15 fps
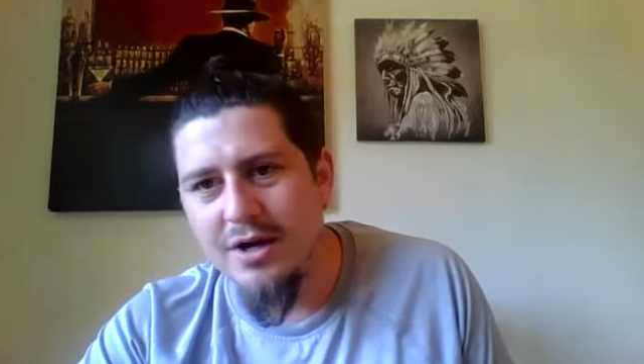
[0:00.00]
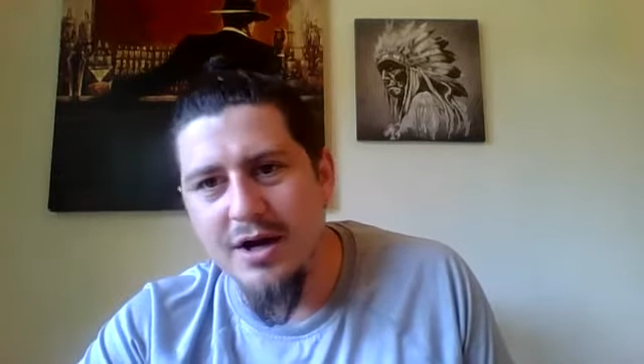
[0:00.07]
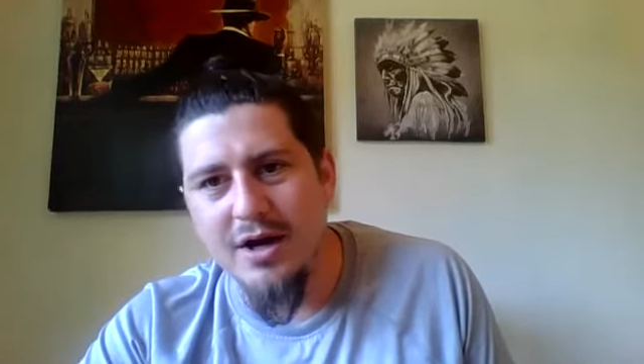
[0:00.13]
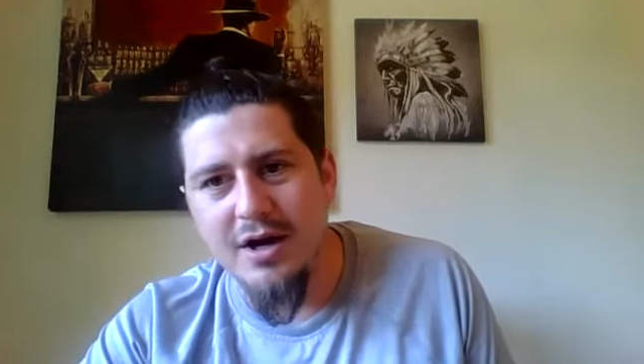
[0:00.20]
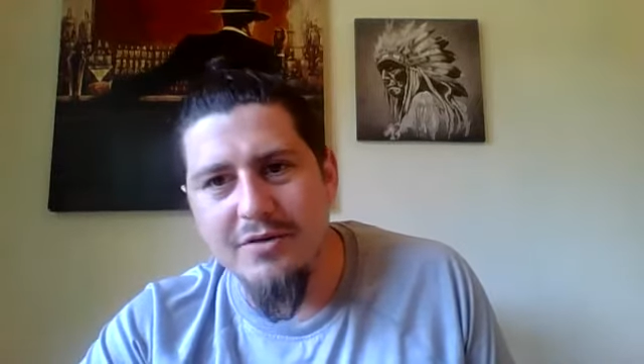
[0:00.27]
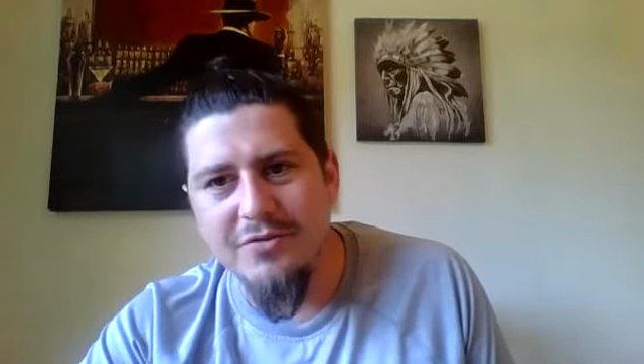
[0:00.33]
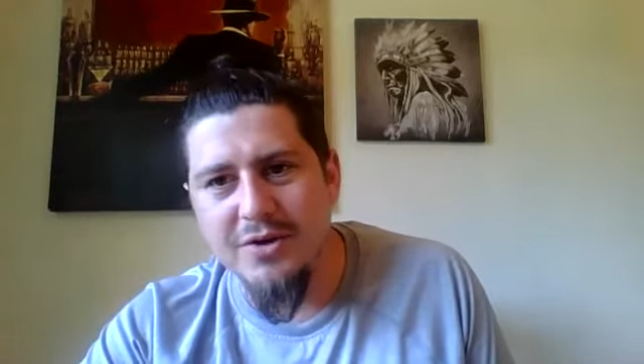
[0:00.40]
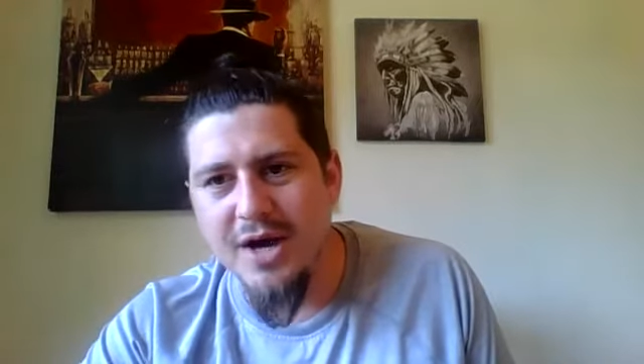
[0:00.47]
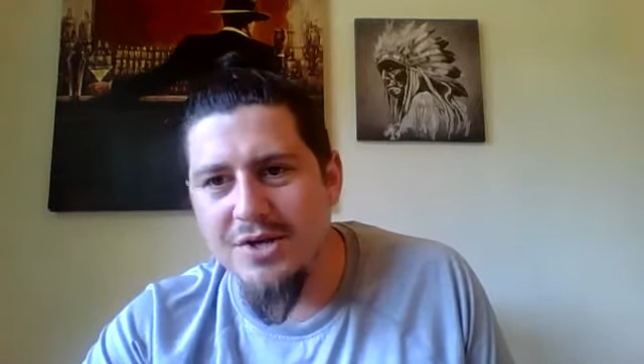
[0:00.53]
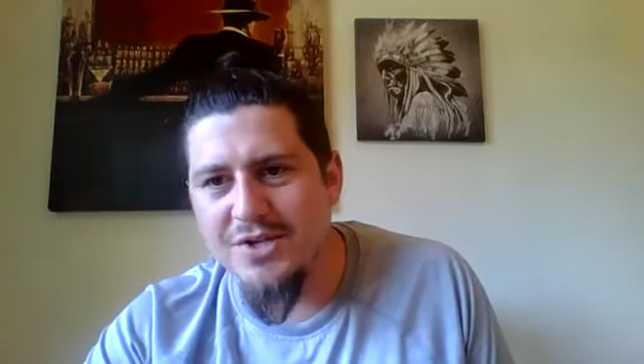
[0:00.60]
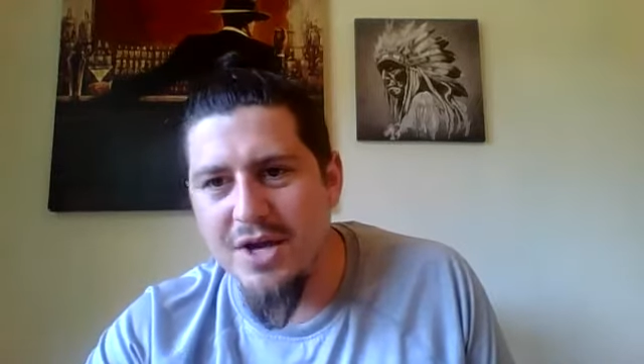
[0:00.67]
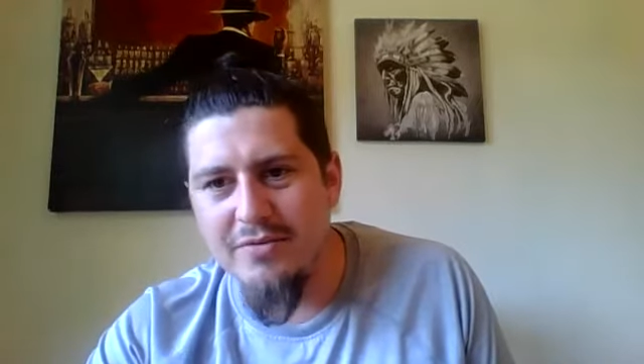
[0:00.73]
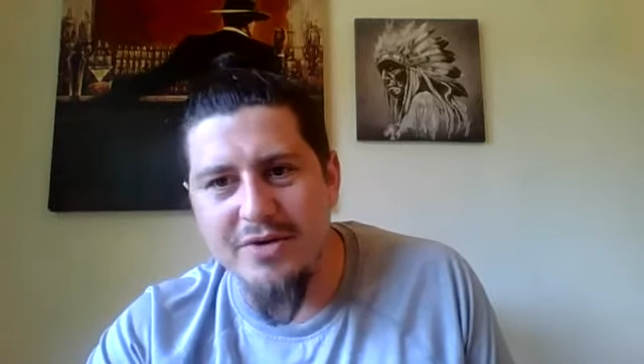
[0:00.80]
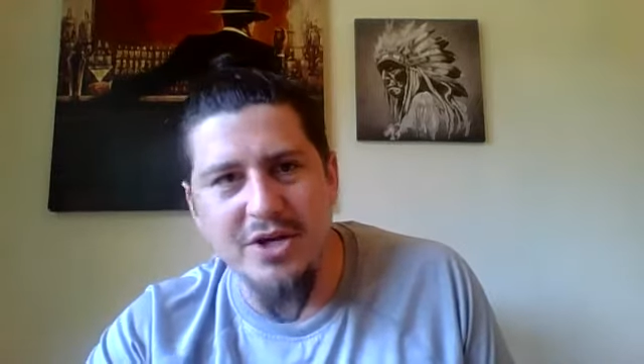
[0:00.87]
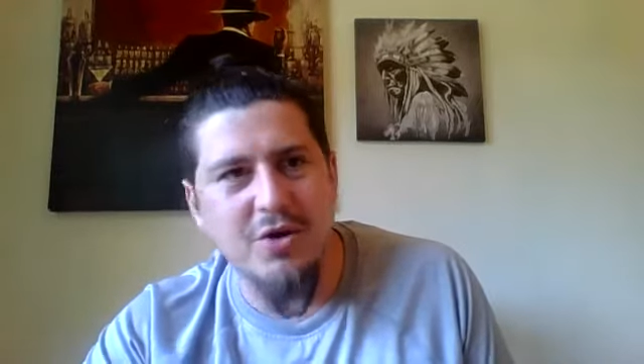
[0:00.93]
If you guys
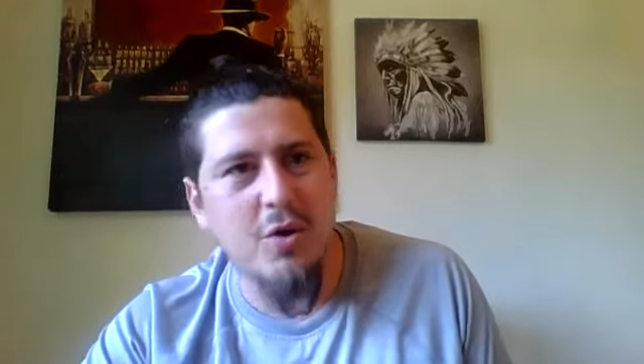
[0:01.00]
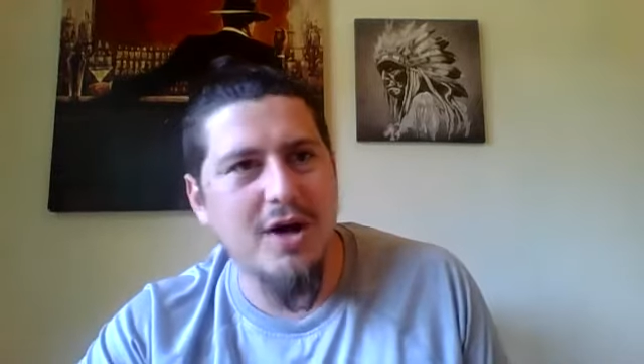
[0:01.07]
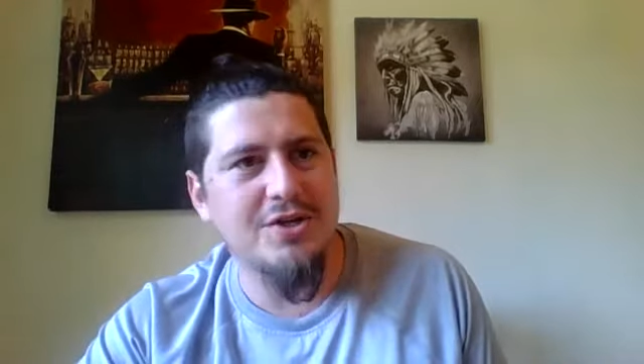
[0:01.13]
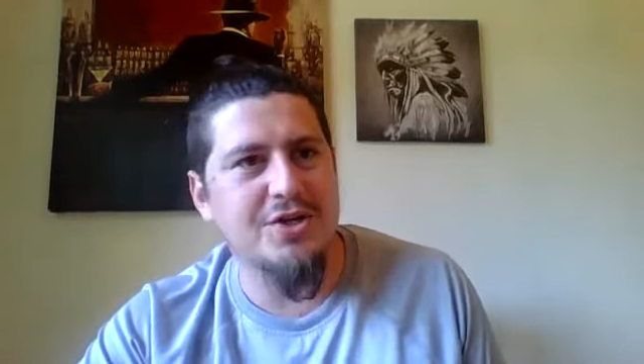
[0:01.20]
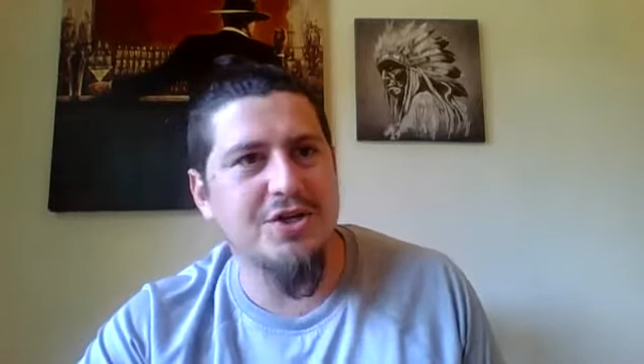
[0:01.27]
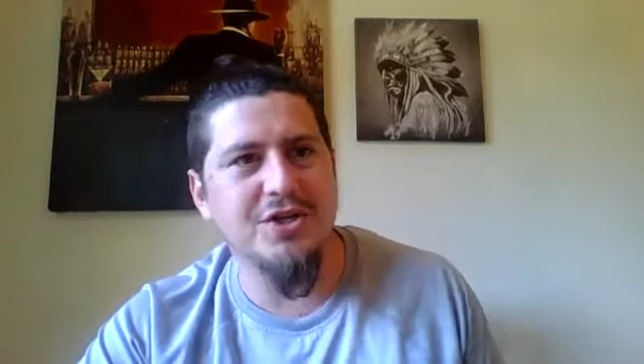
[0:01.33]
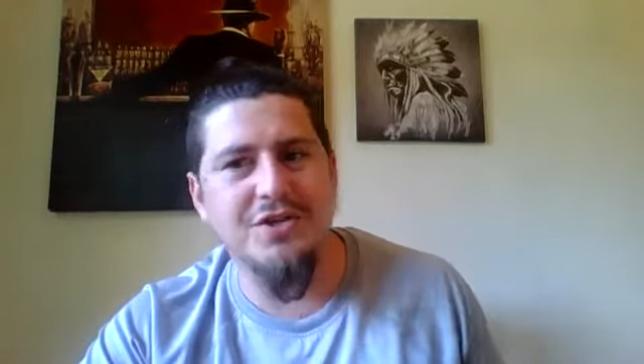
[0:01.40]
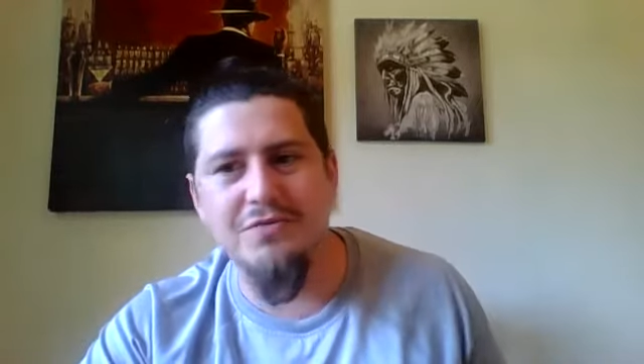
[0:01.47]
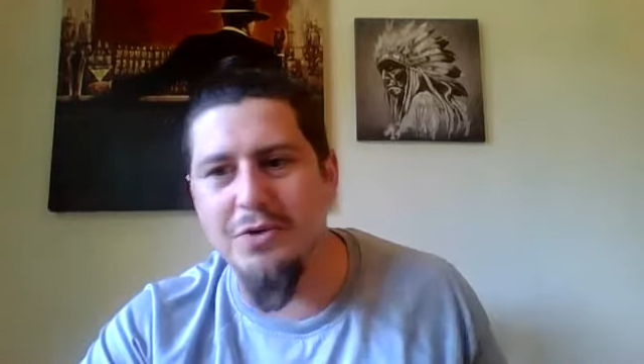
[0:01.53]
have any questions,